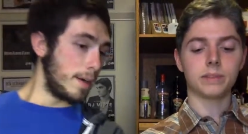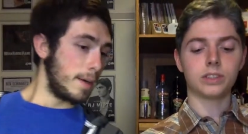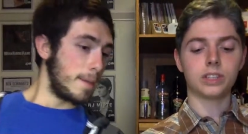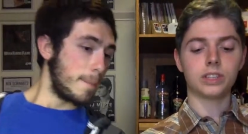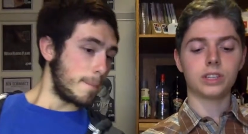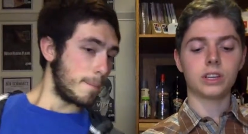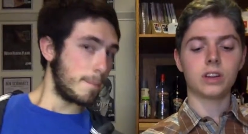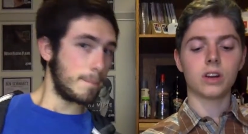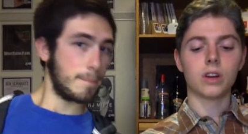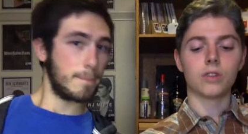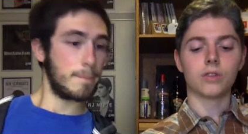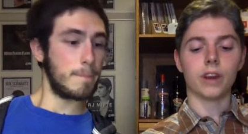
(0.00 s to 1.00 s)
Speaker 1: magician,
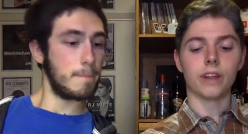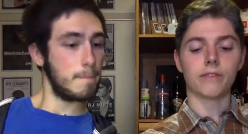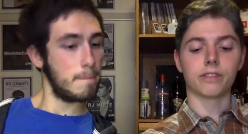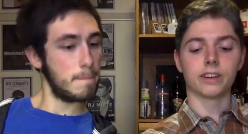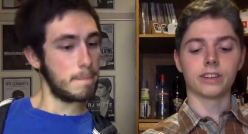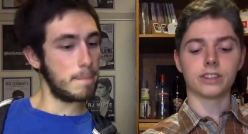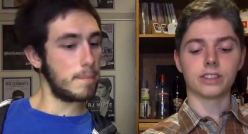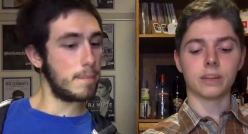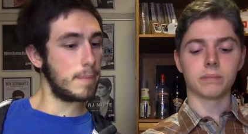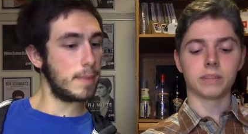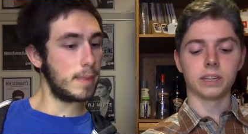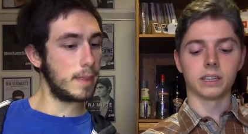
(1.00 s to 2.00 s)
ready for
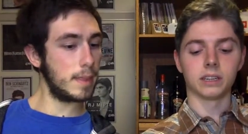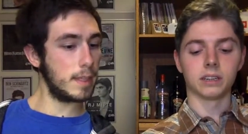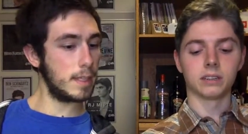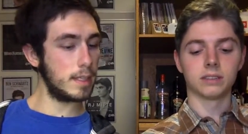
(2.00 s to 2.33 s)
intercepting.